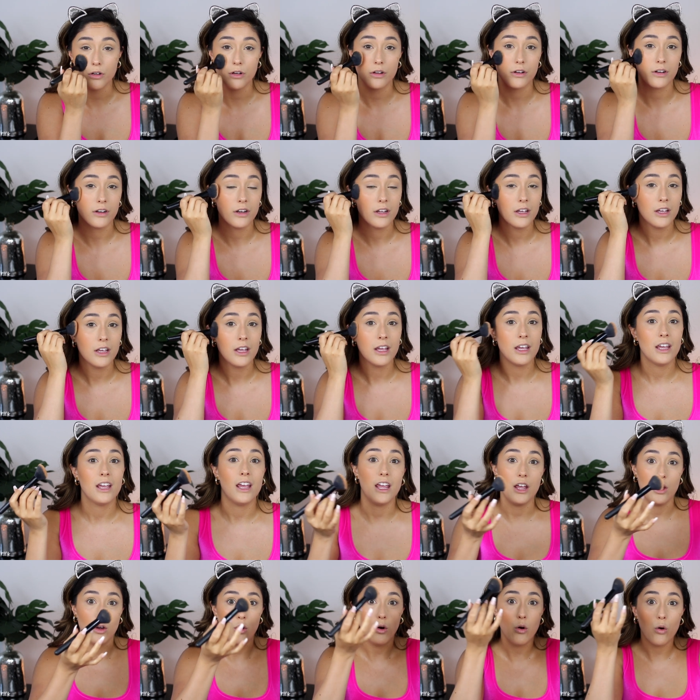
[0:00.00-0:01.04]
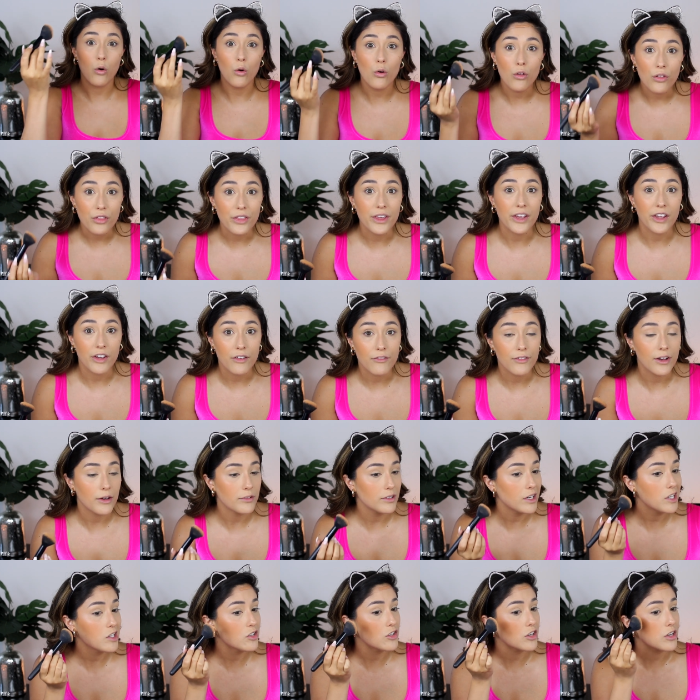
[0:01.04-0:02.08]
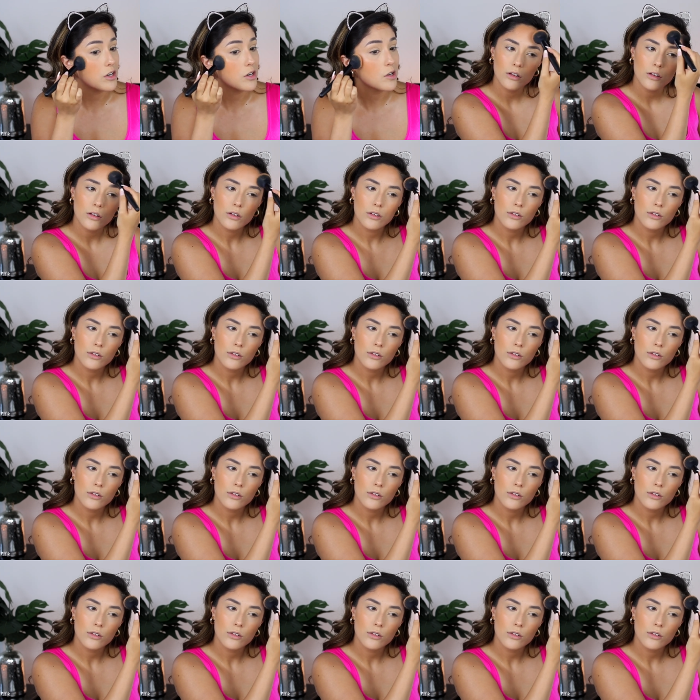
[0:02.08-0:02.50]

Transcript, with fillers: on a whole thing of foundation.